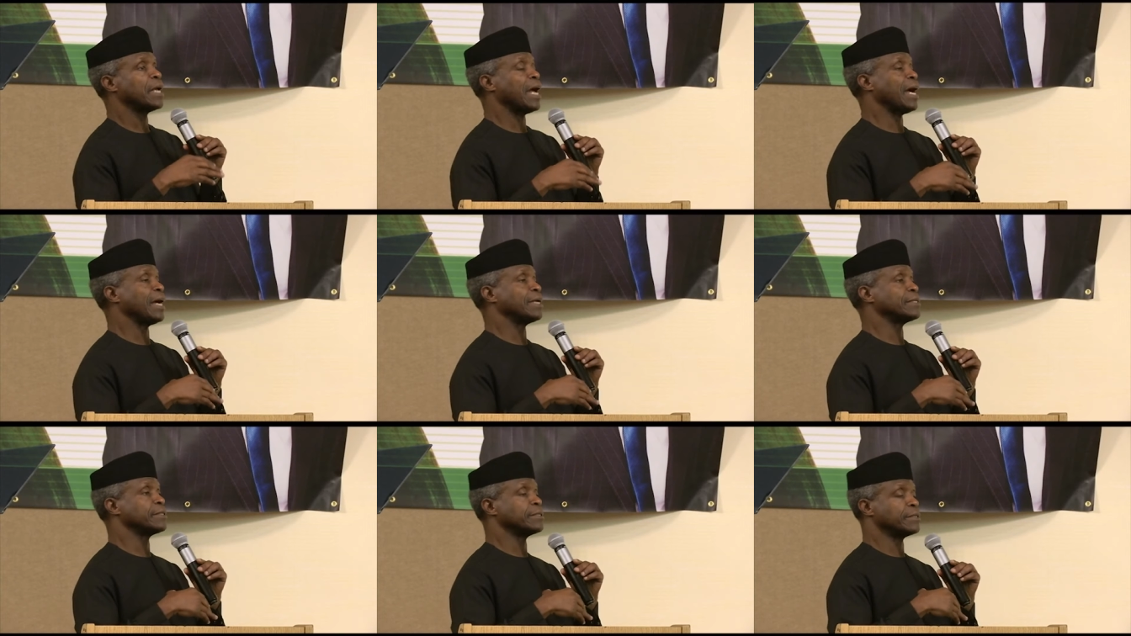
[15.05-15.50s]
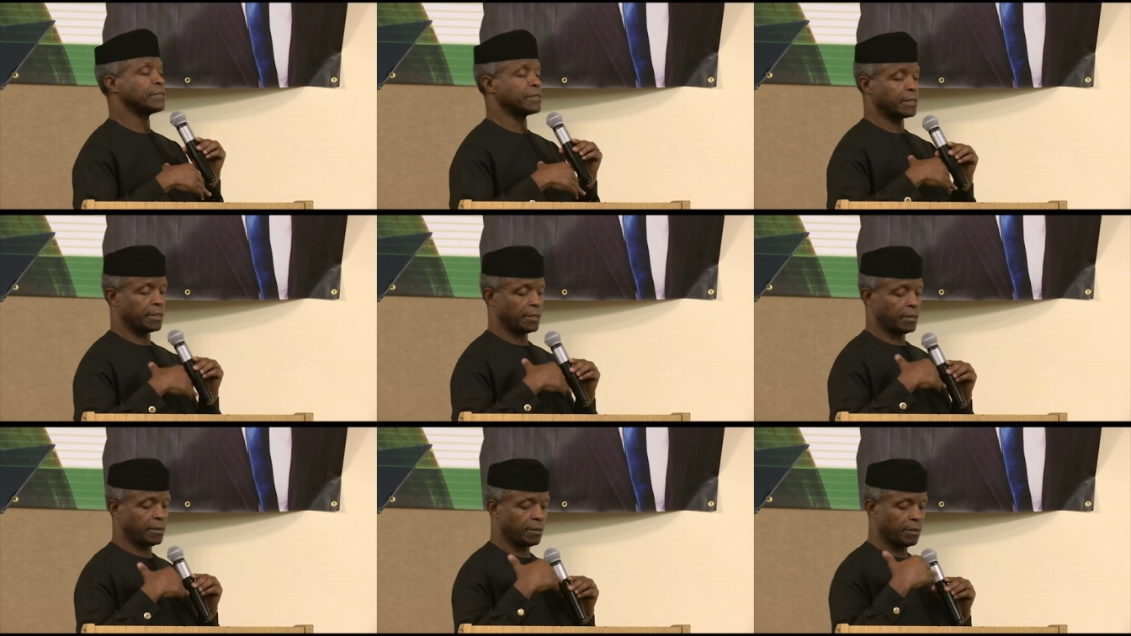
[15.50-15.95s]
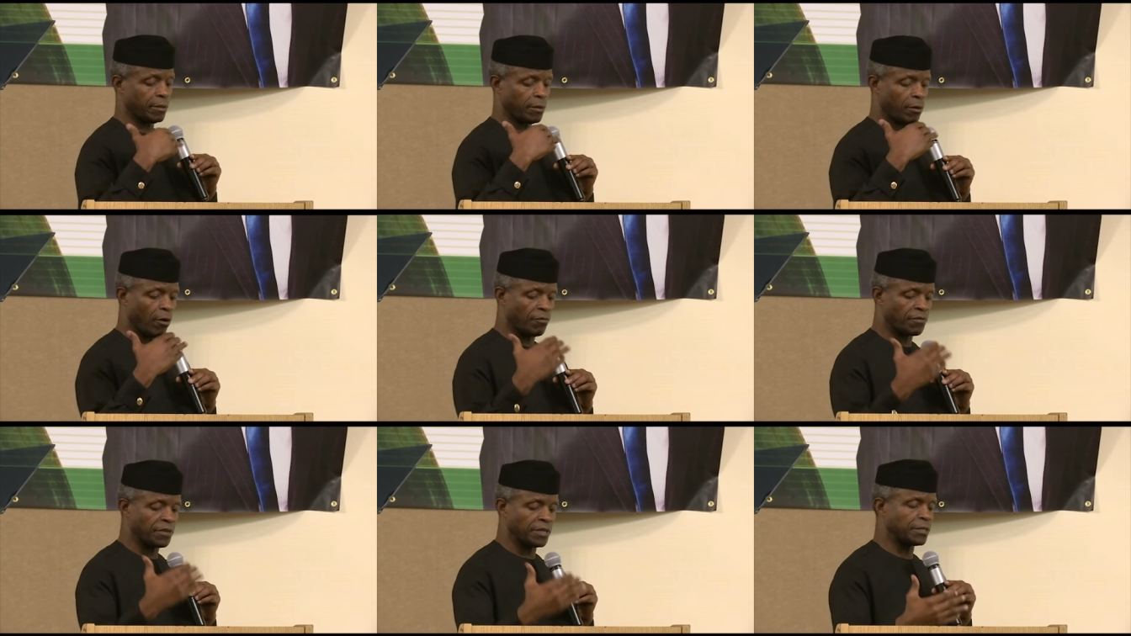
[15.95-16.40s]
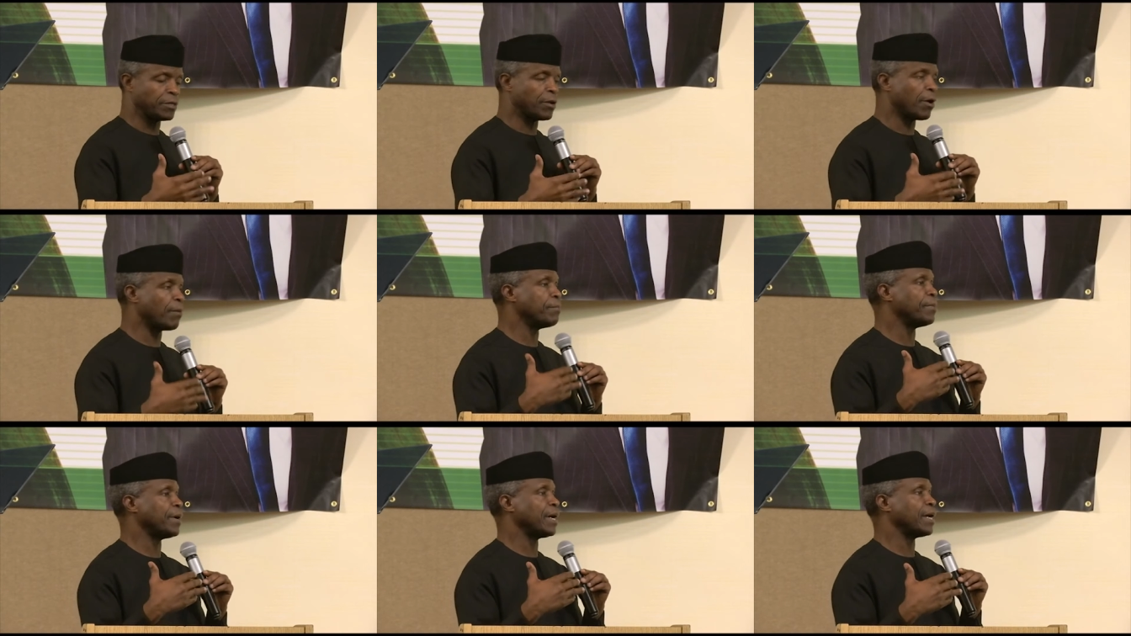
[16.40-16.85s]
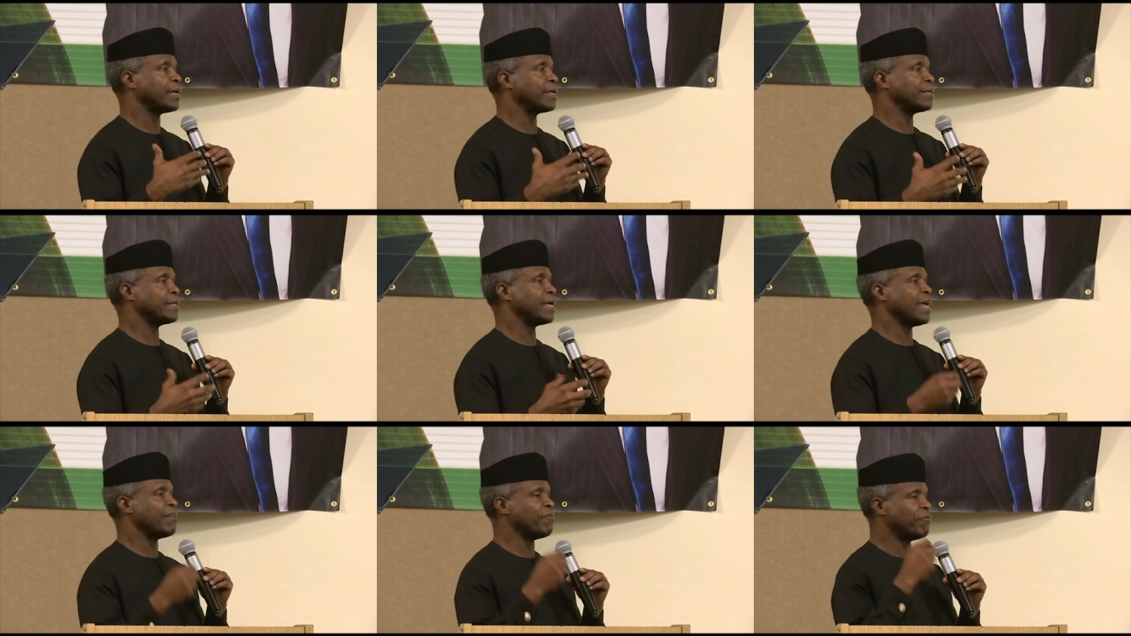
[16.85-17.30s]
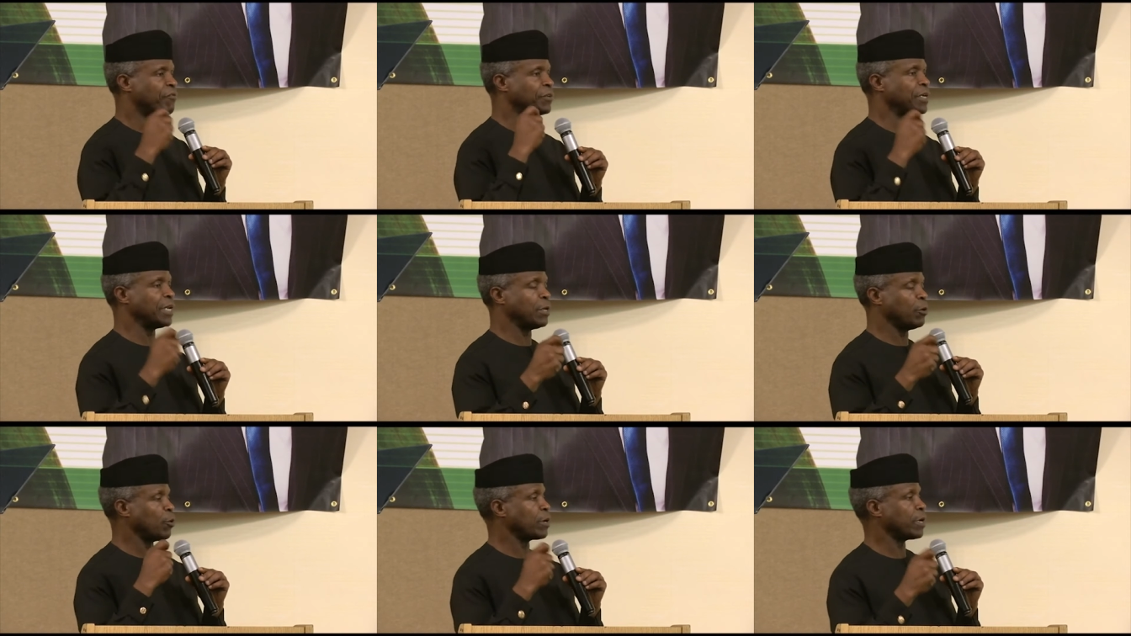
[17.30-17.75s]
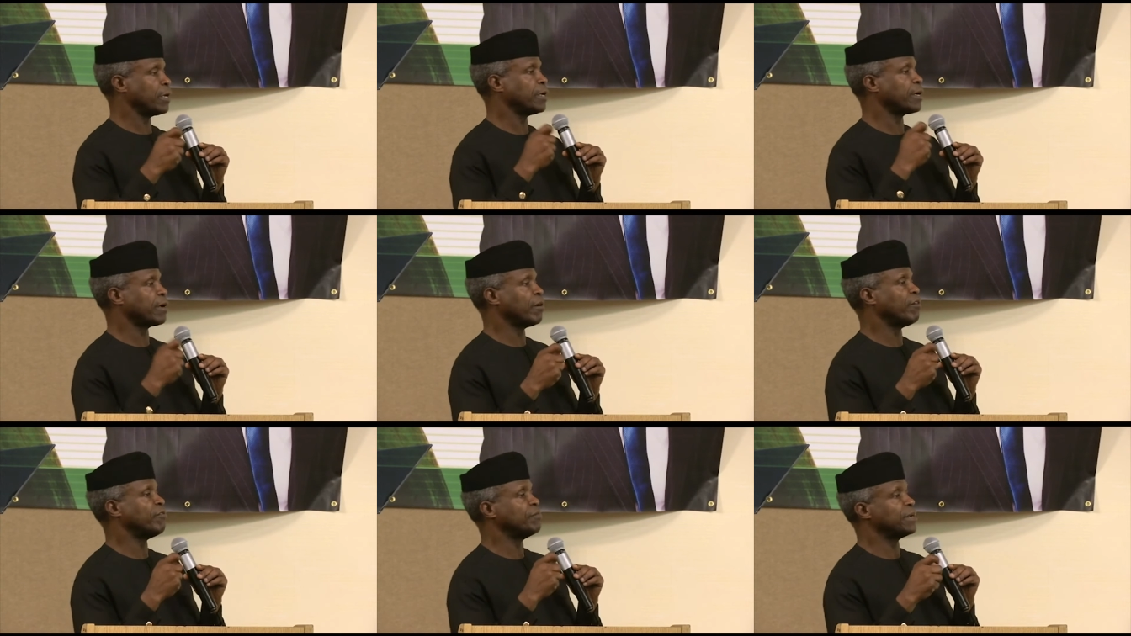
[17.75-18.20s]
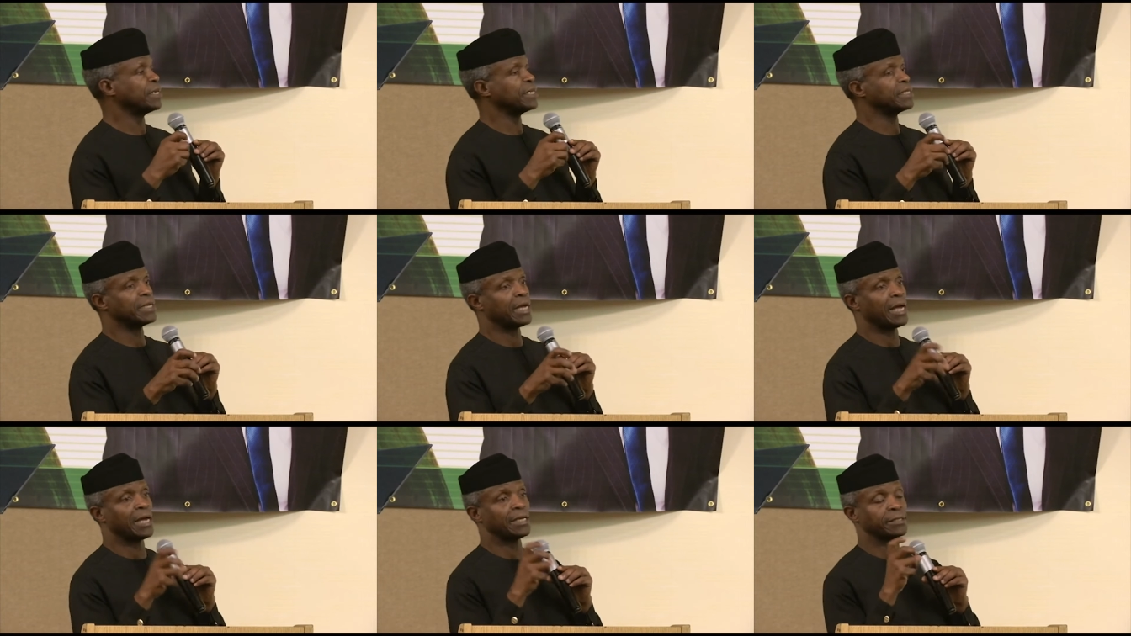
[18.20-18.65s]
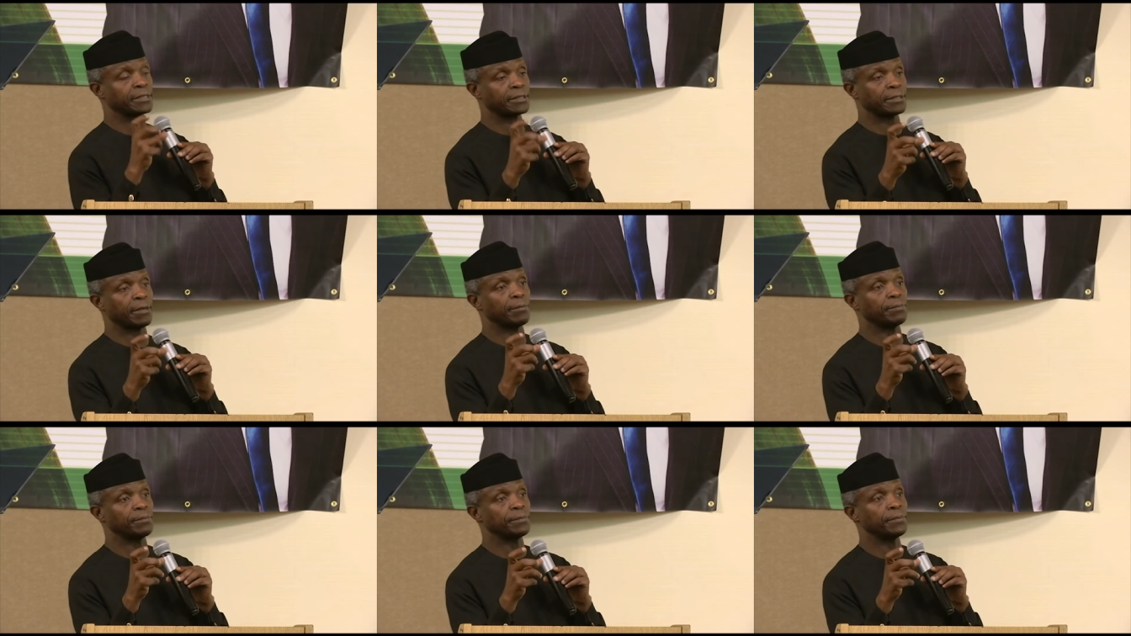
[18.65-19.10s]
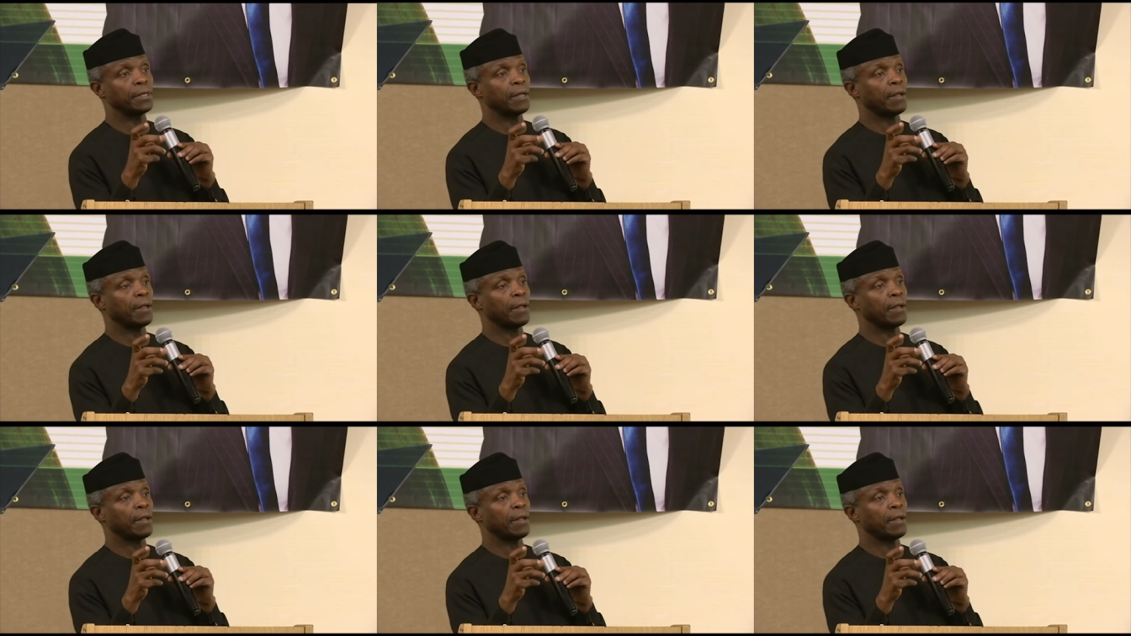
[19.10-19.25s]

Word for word: And of the number, every local government has some.